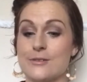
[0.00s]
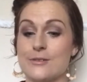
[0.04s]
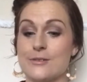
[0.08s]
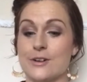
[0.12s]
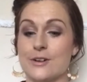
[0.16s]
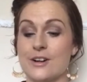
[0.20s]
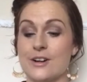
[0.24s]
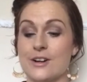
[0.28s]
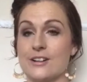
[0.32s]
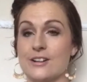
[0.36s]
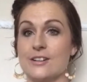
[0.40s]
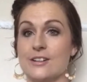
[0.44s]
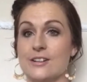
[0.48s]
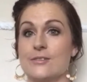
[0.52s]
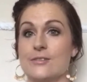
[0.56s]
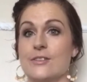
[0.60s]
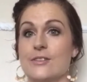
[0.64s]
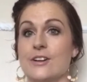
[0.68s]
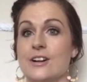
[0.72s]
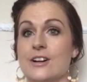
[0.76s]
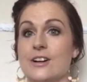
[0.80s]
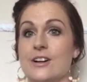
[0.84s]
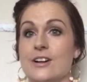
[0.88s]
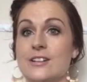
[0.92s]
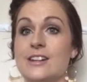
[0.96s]

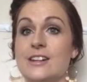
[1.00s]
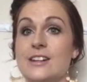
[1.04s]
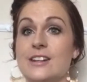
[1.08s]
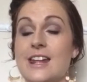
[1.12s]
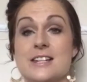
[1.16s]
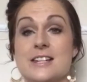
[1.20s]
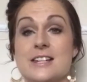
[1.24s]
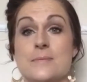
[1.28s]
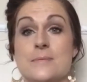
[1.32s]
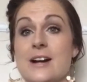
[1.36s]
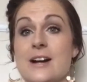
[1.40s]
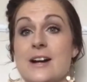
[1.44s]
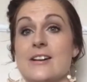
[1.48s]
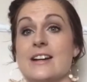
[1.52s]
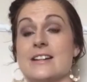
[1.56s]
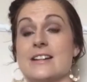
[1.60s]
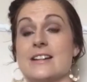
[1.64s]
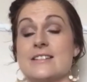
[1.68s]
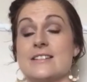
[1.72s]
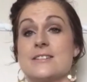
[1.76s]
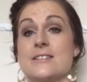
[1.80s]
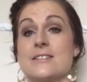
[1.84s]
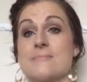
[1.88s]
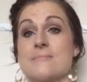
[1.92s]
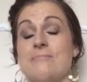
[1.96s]
for the
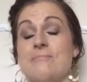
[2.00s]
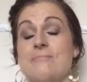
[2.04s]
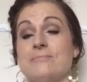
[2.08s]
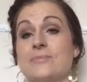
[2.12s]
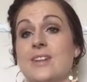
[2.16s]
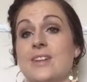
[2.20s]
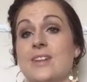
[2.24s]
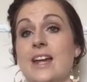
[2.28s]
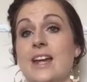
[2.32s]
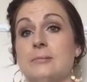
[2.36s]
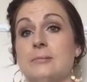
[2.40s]
experience. Yeah.